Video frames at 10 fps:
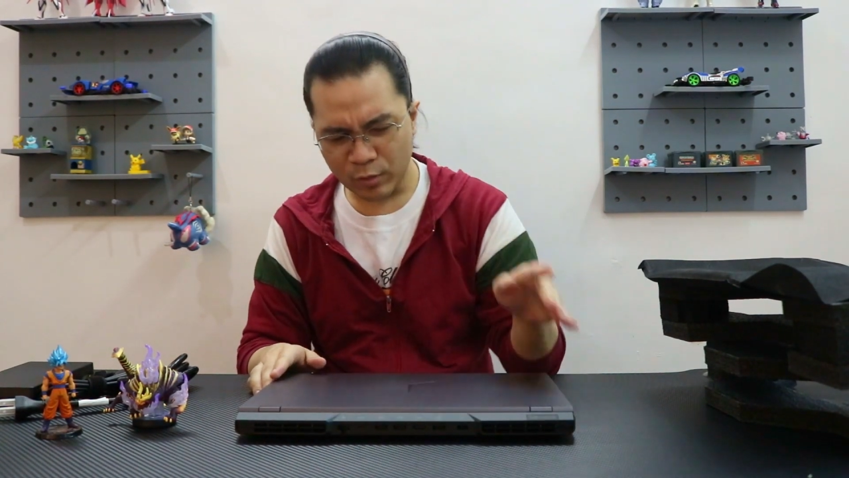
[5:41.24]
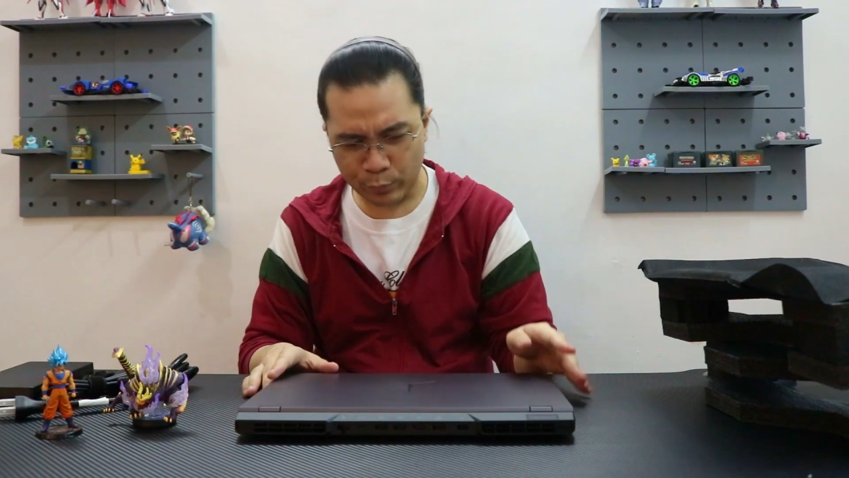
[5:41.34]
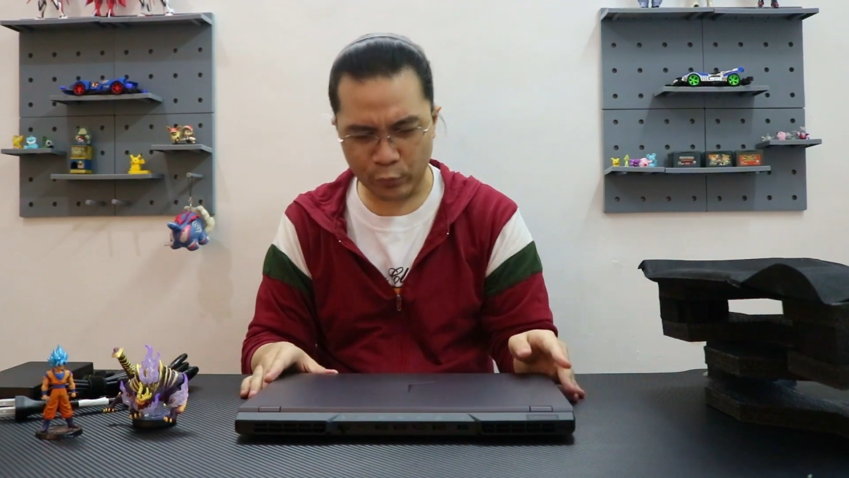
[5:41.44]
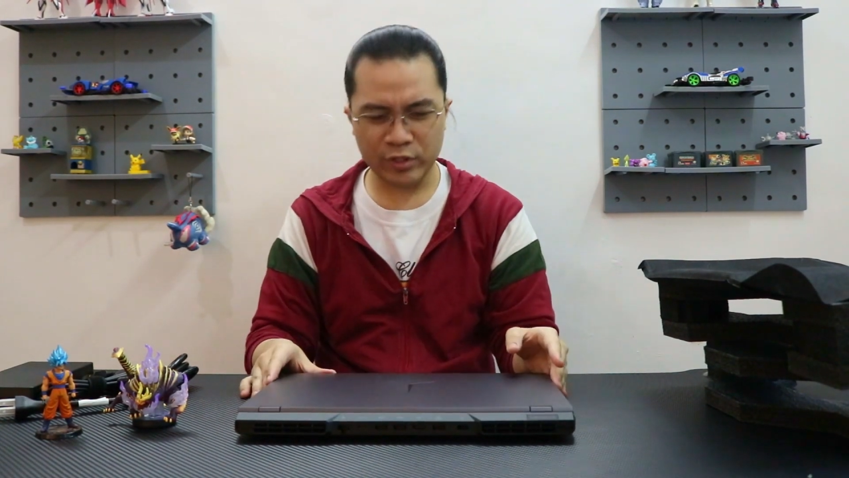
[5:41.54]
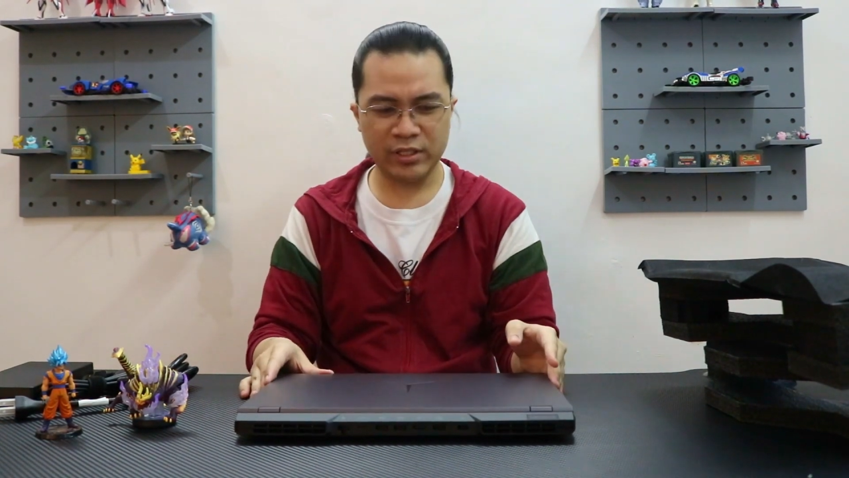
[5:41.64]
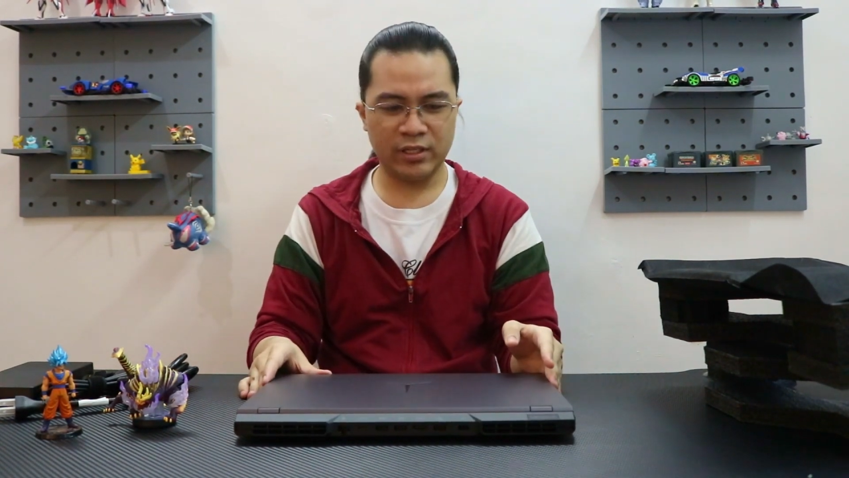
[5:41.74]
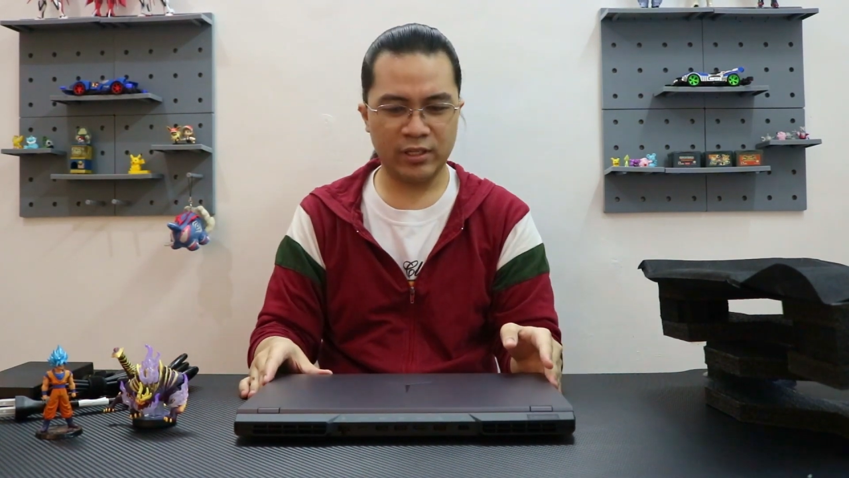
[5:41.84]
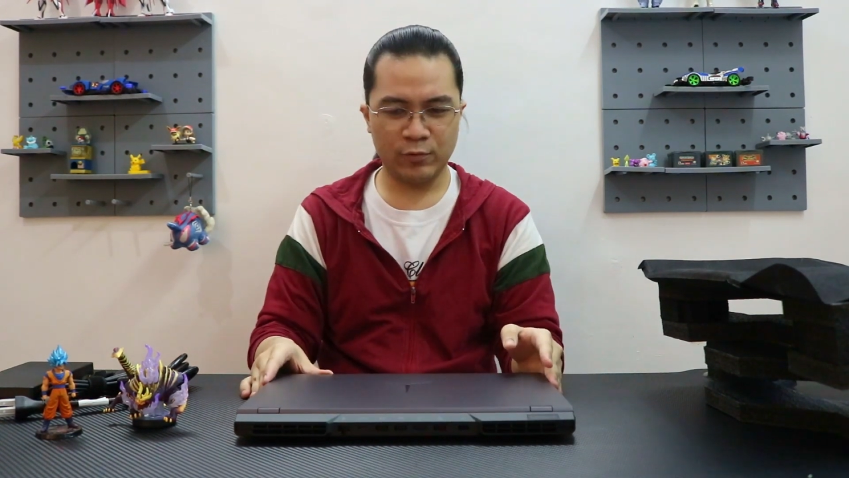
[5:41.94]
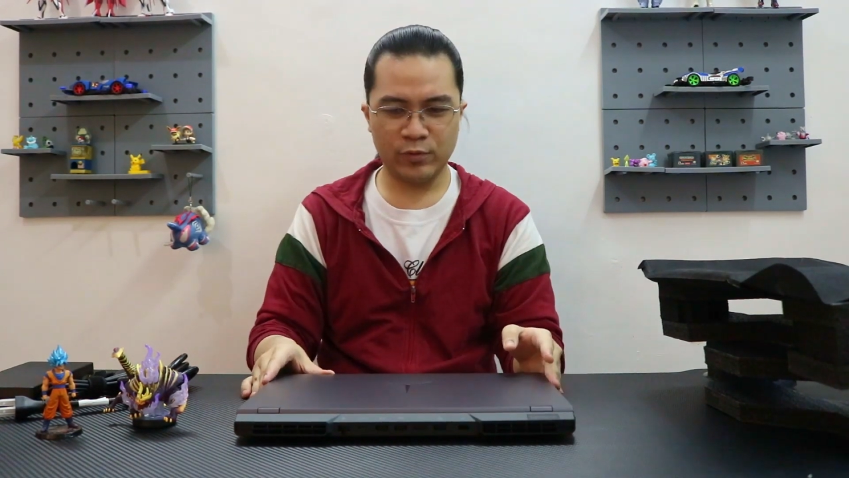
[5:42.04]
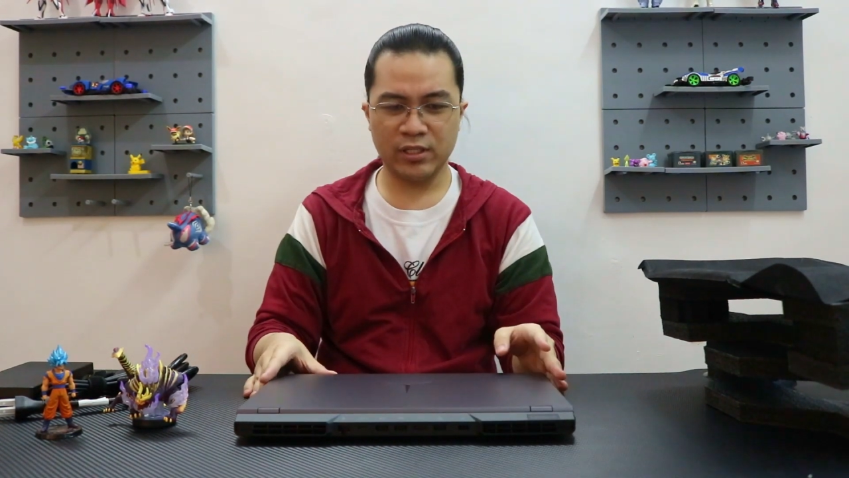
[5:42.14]
ports in
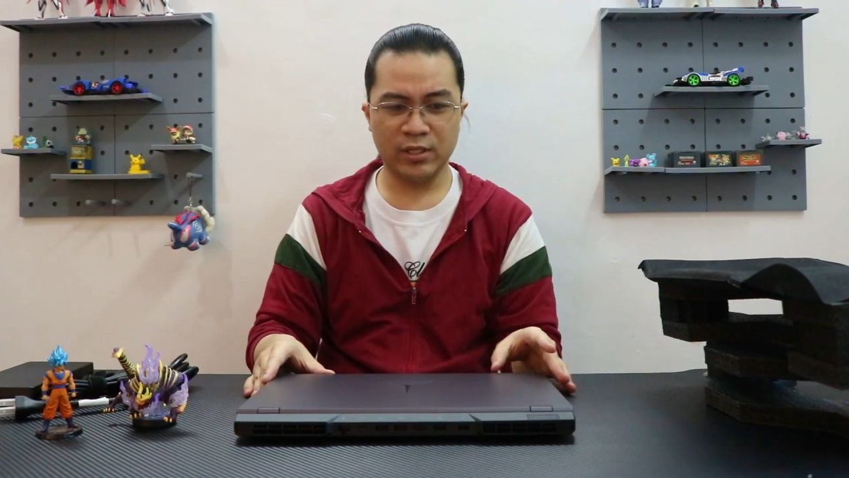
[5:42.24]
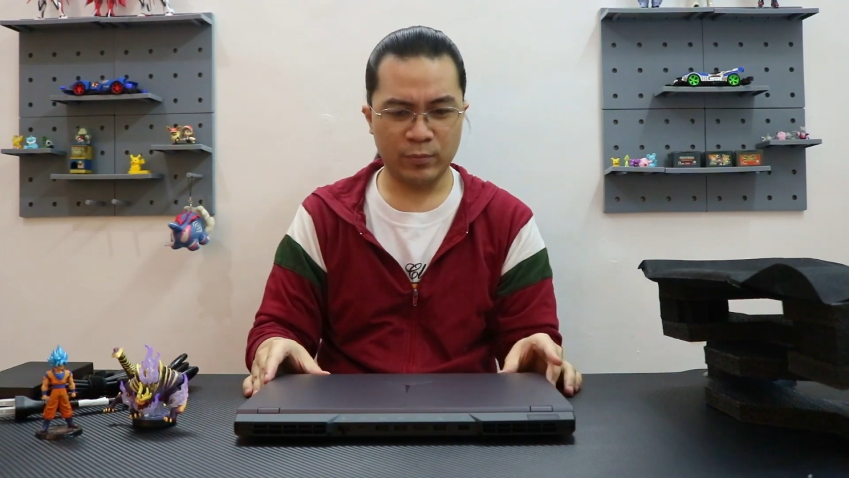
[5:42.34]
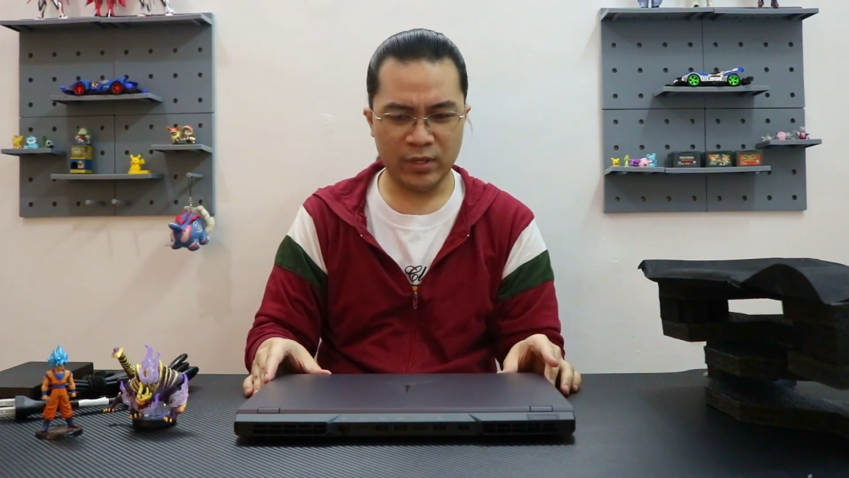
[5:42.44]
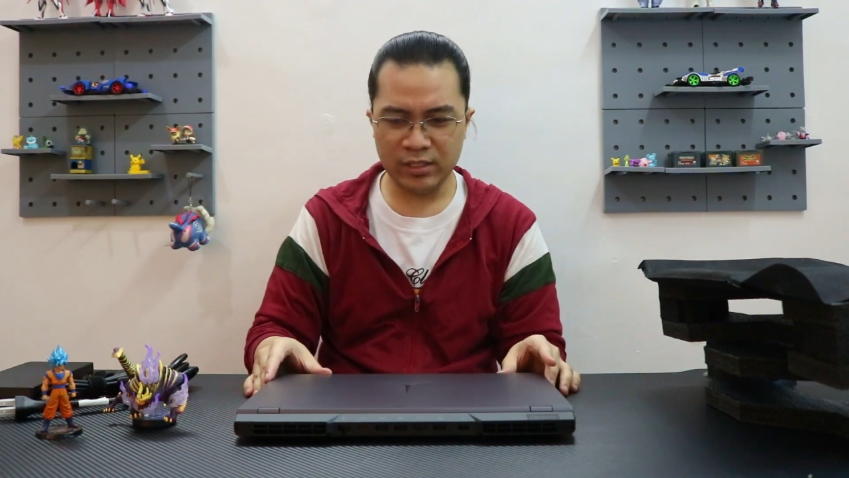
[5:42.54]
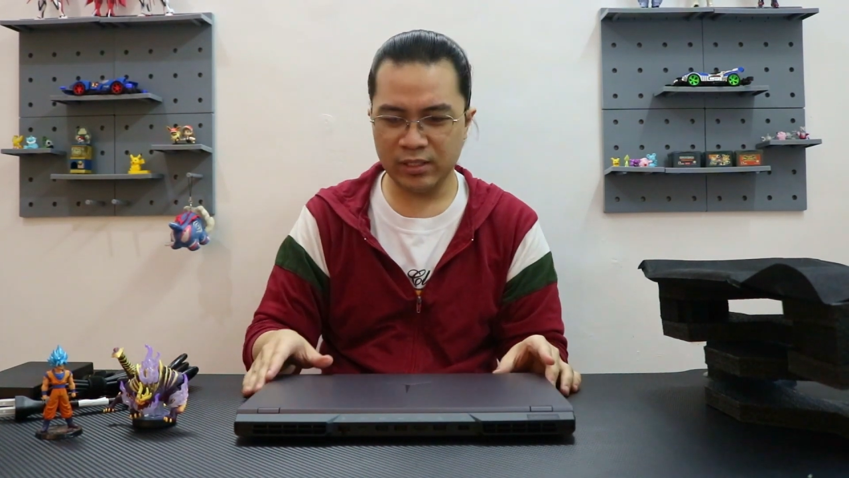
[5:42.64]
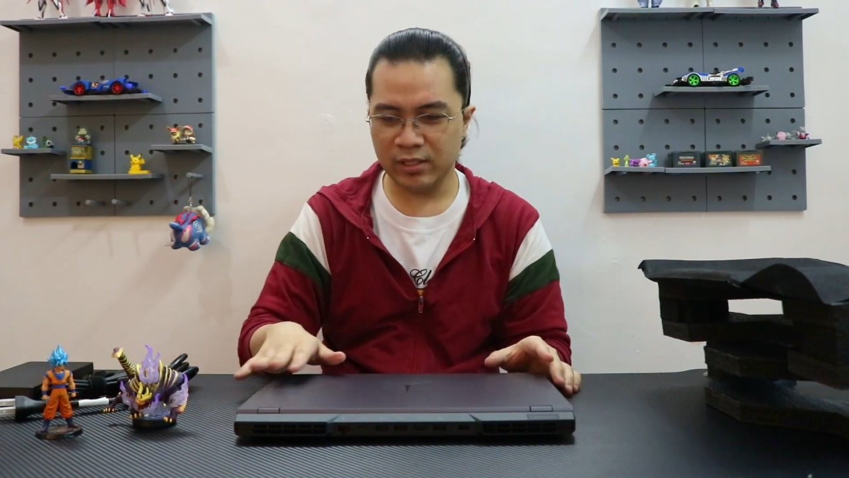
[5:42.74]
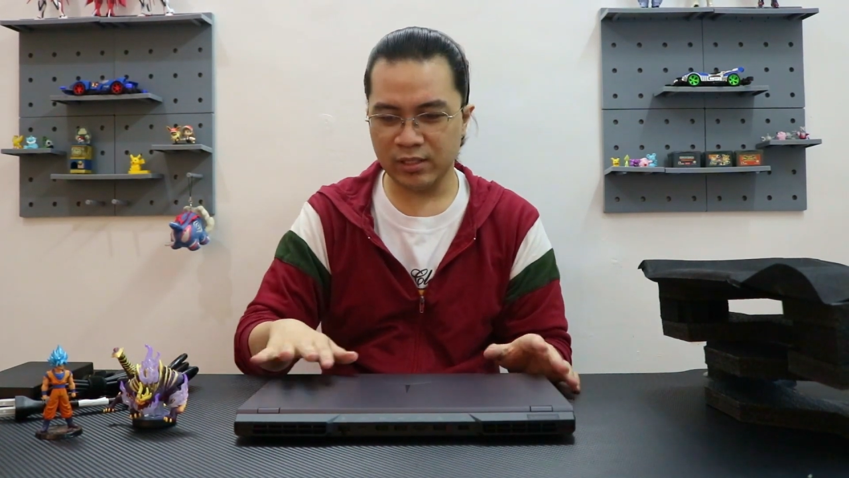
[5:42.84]
here, which is amazing.